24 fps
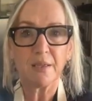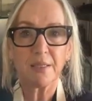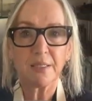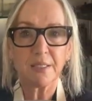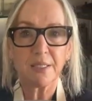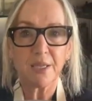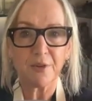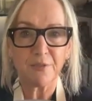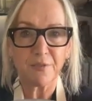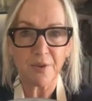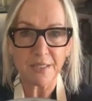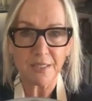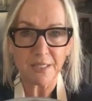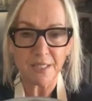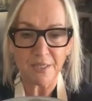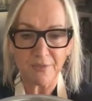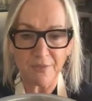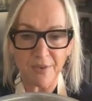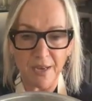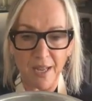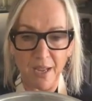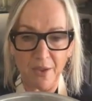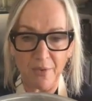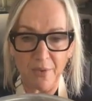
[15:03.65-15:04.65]
Self-raising
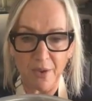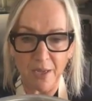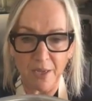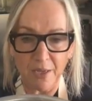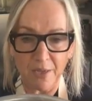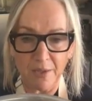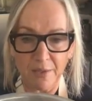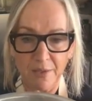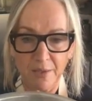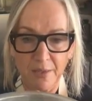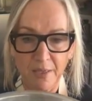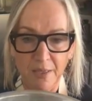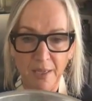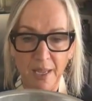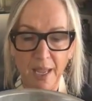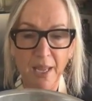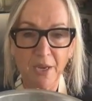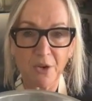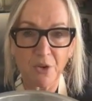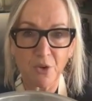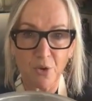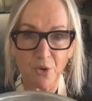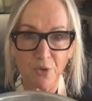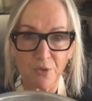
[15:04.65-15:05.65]
flour
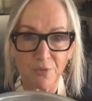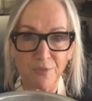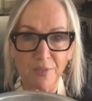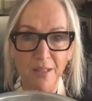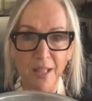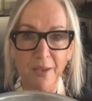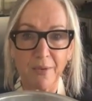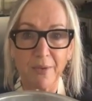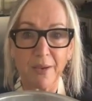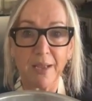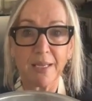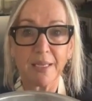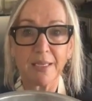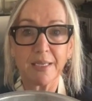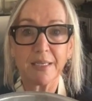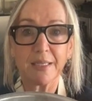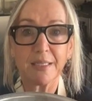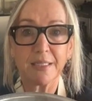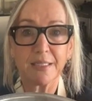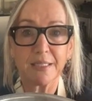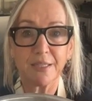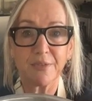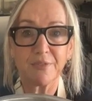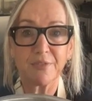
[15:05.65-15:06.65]
and corn flour,
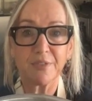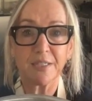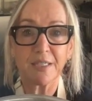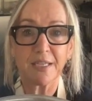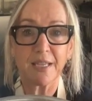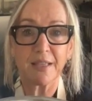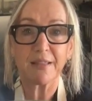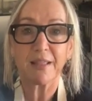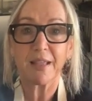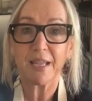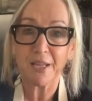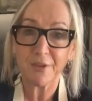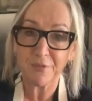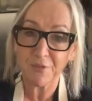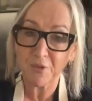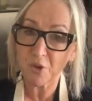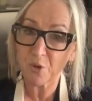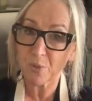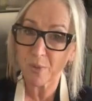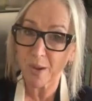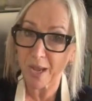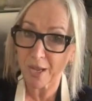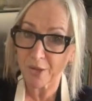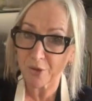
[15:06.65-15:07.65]
sift together. If
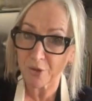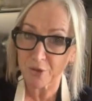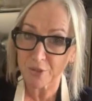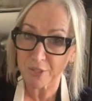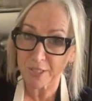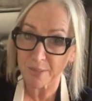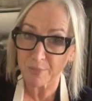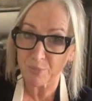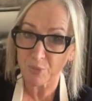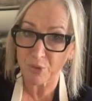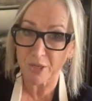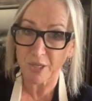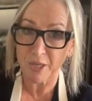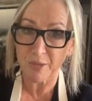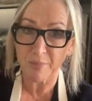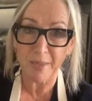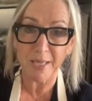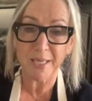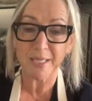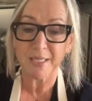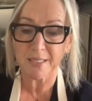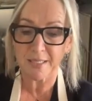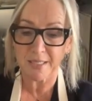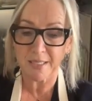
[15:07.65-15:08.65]
you are using pudding
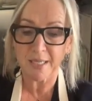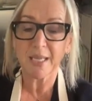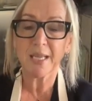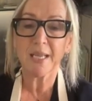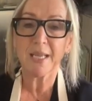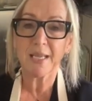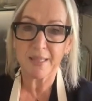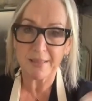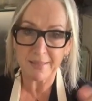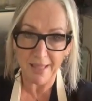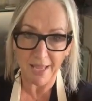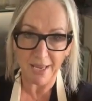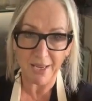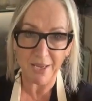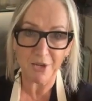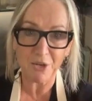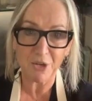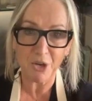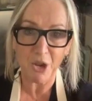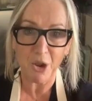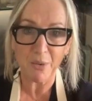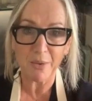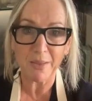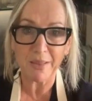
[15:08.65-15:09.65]
mix, that
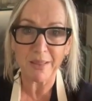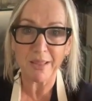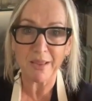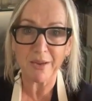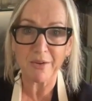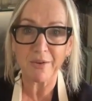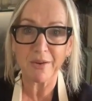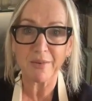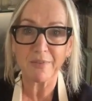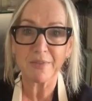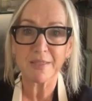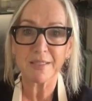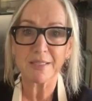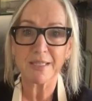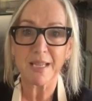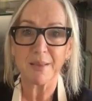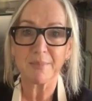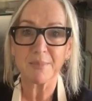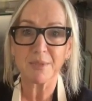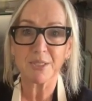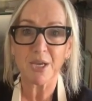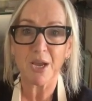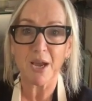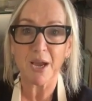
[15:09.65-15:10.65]
can go in there at the
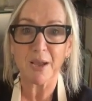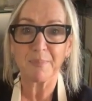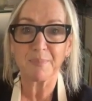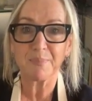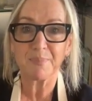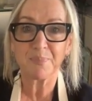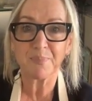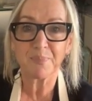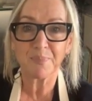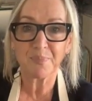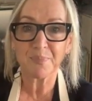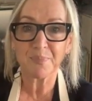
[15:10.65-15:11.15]
same time.